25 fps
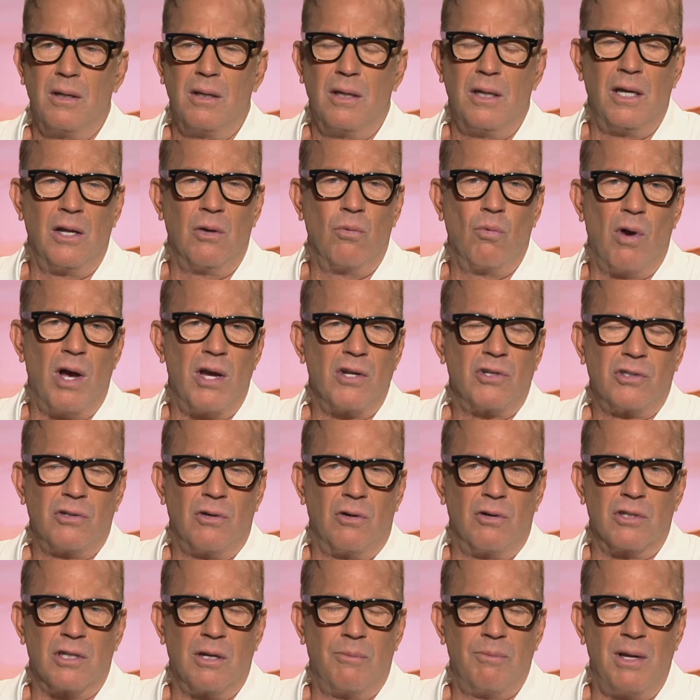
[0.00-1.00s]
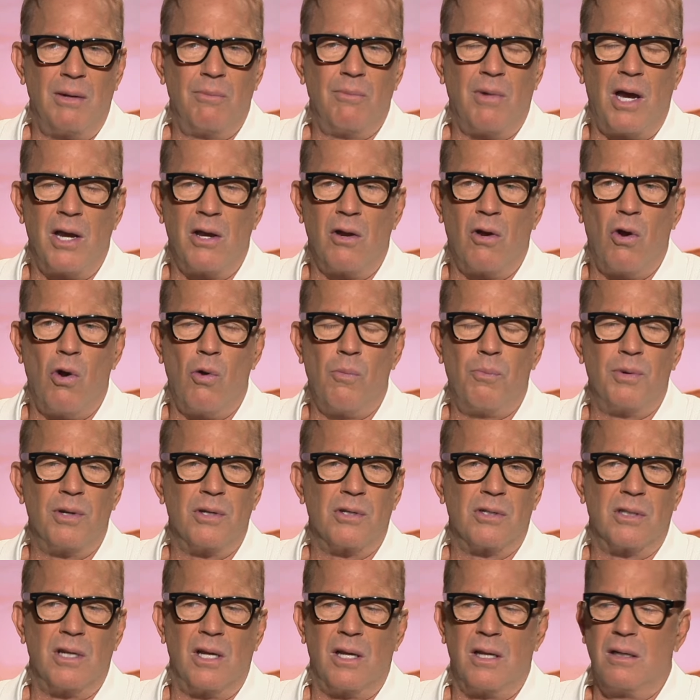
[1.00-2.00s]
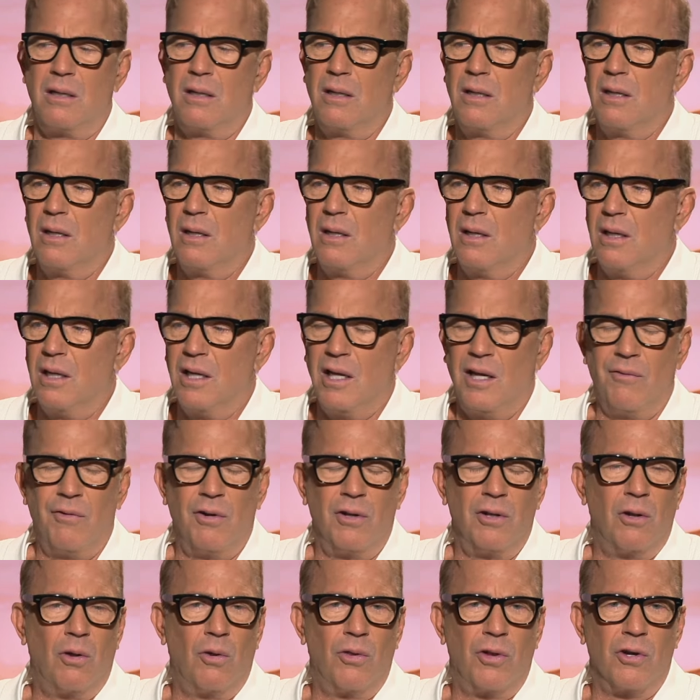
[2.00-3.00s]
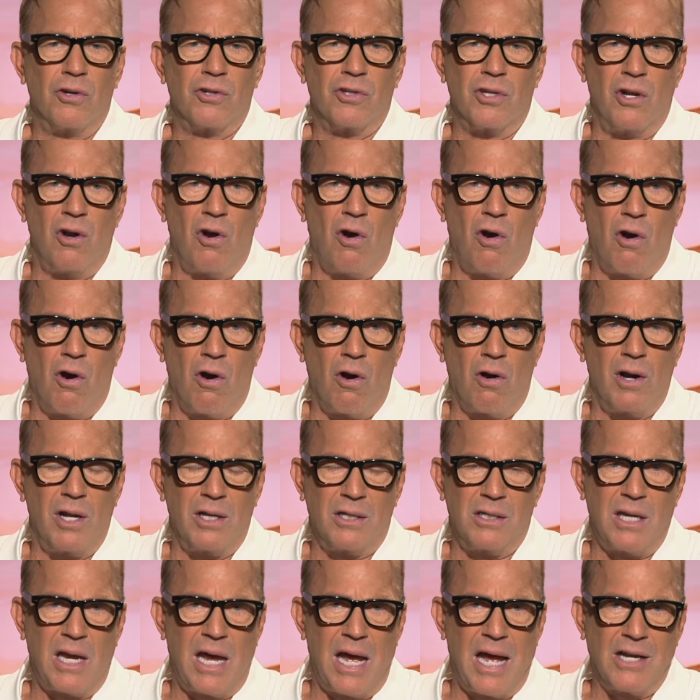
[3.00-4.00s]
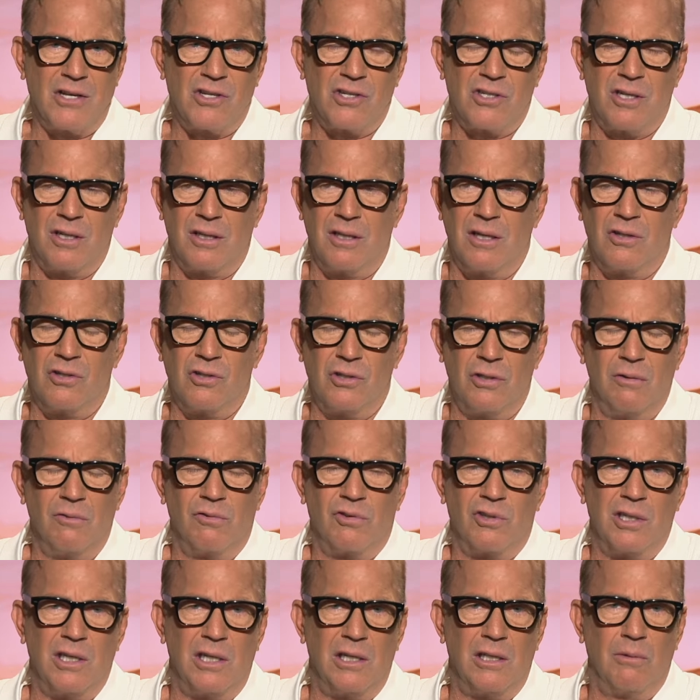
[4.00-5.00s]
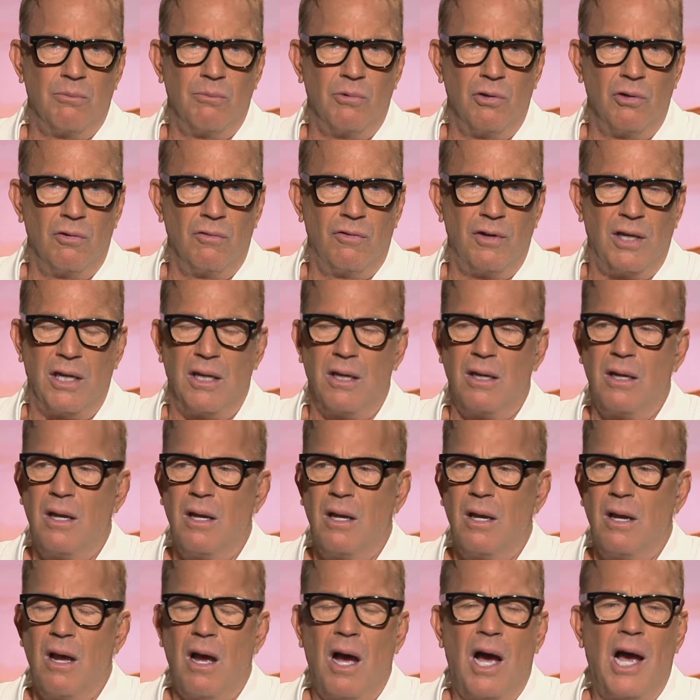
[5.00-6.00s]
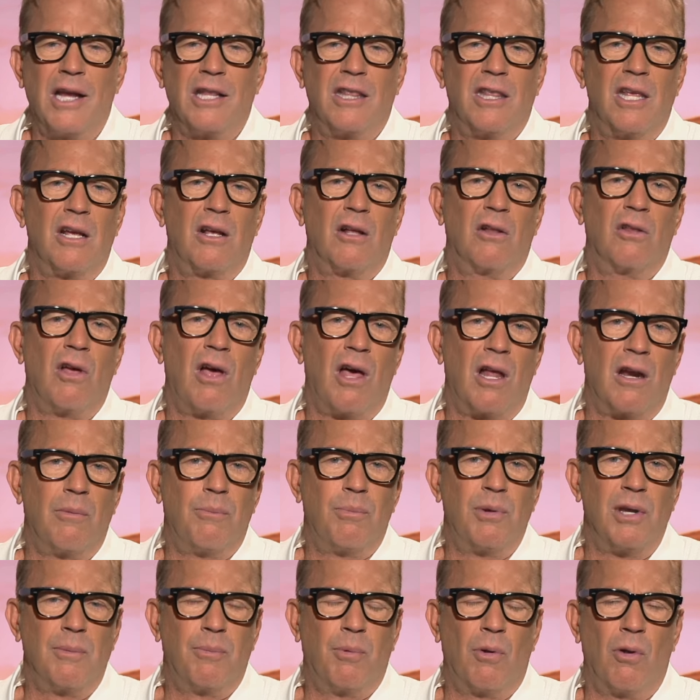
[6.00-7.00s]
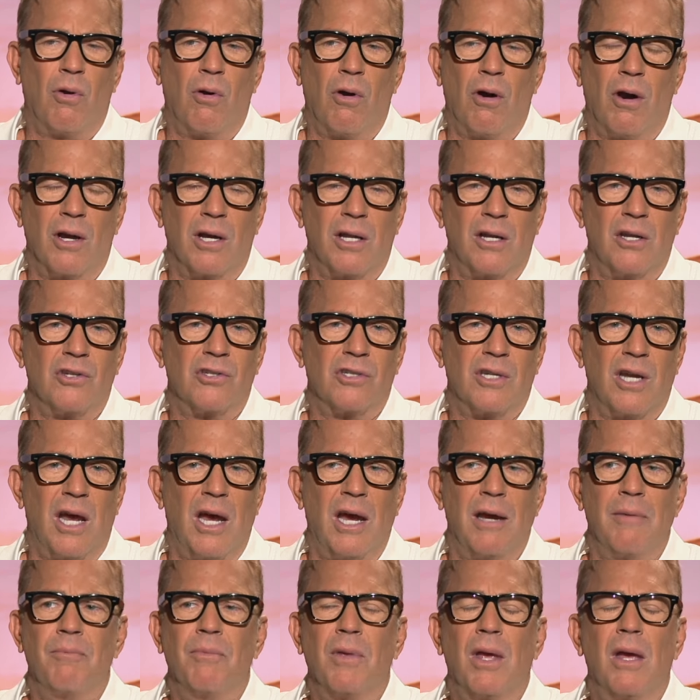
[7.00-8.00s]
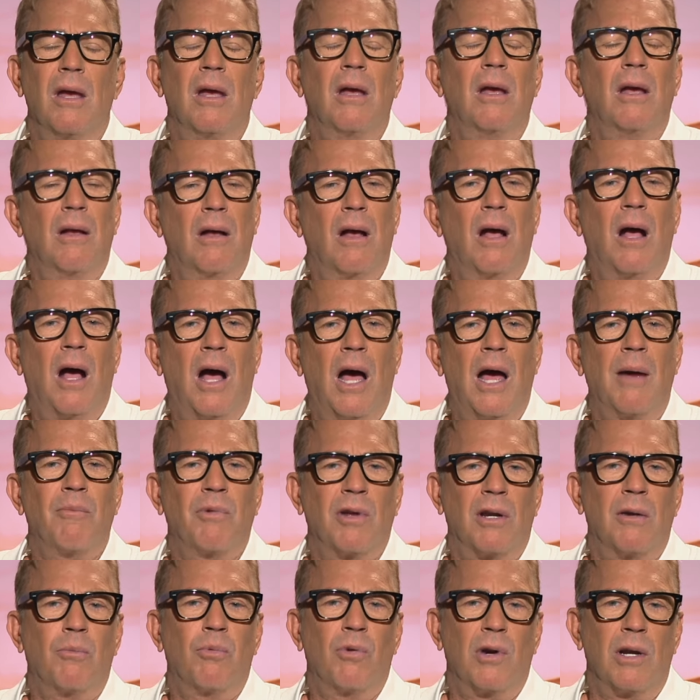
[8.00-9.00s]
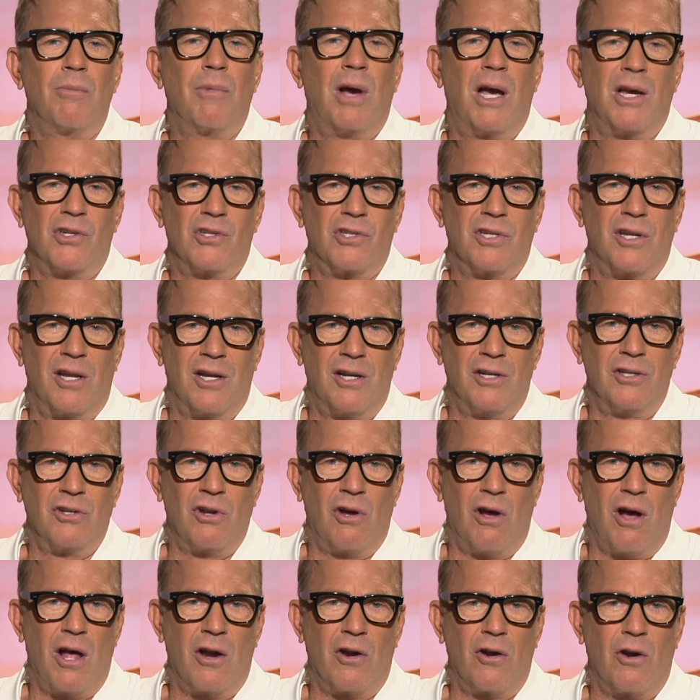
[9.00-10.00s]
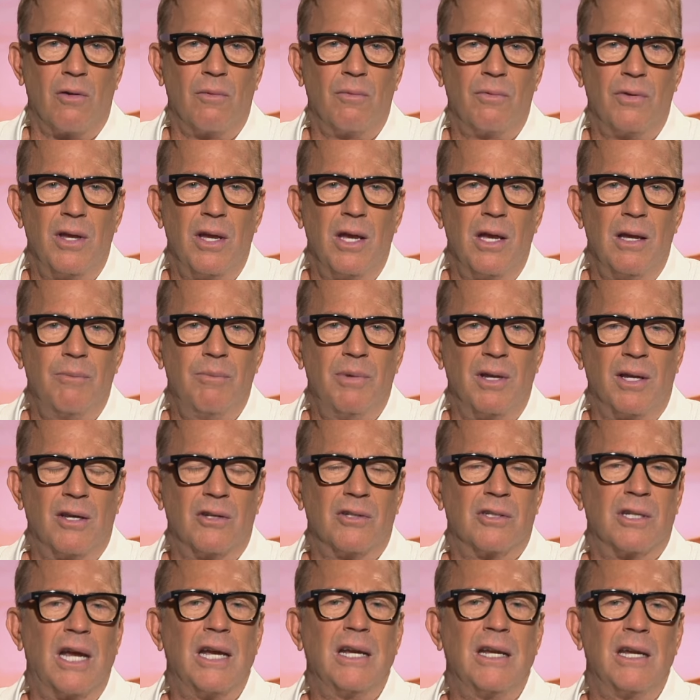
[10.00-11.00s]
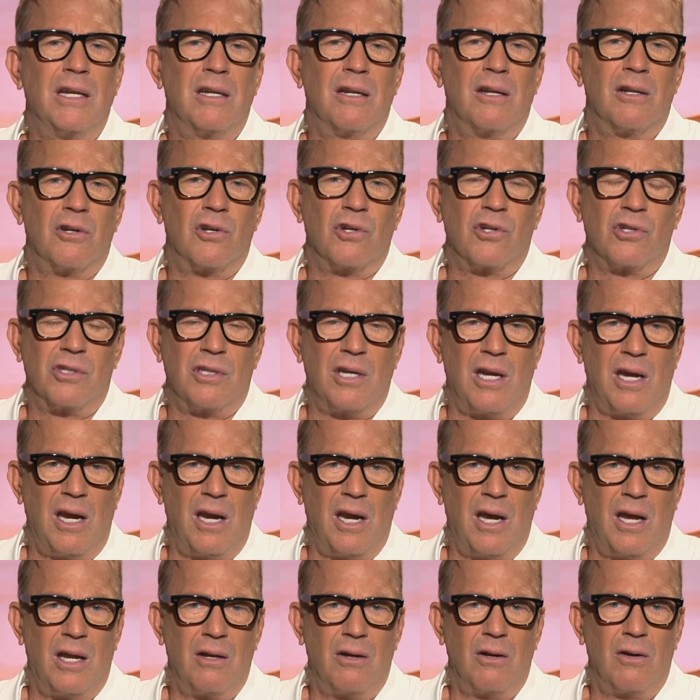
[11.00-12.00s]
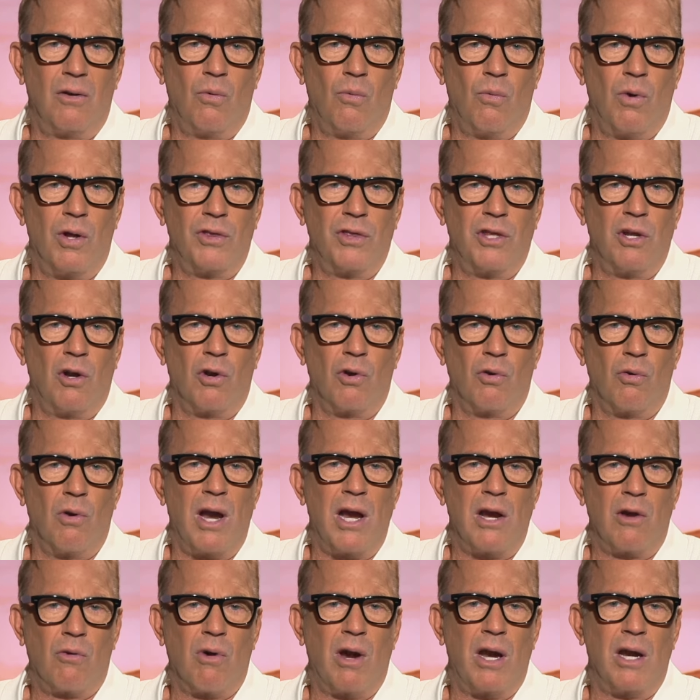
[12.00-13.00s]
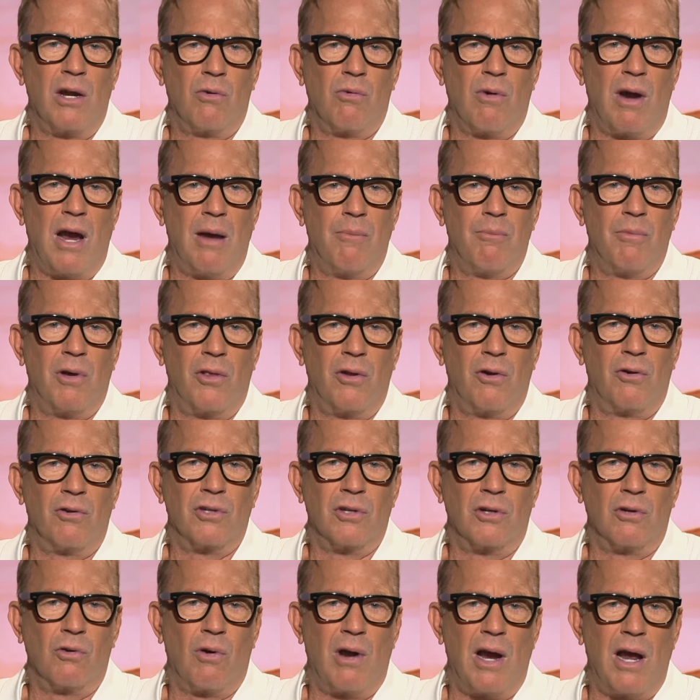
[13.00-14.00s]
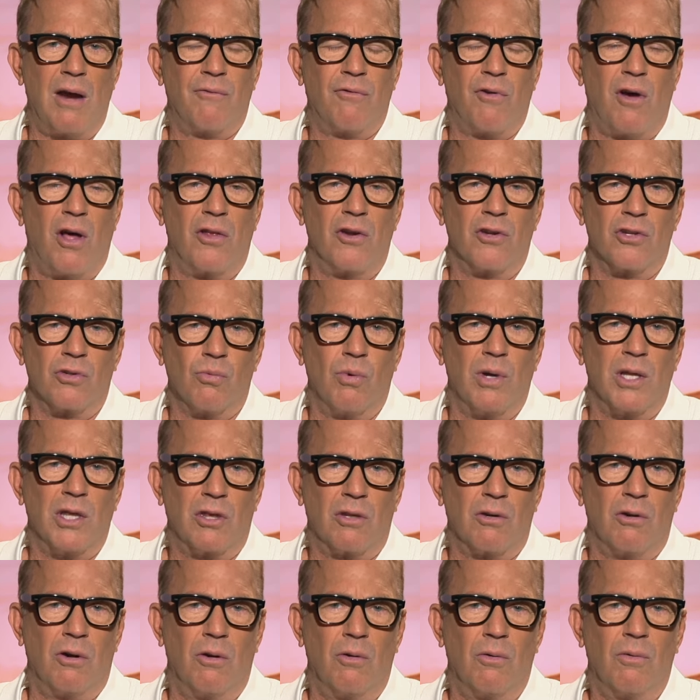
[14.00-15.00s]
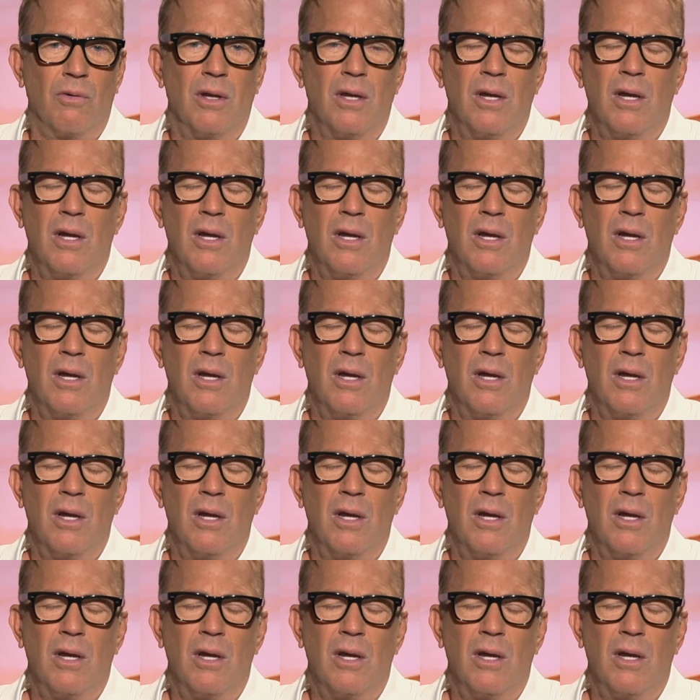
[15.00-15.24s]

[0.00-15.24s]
in Westerns. I mean, my hope is that even though there's an R attached to this, you've seen the movie, I think a lot of people are going to say, I'm going to bring my son and daughter, because they need to understand what their great-great-grandmothers and grandfathers went through.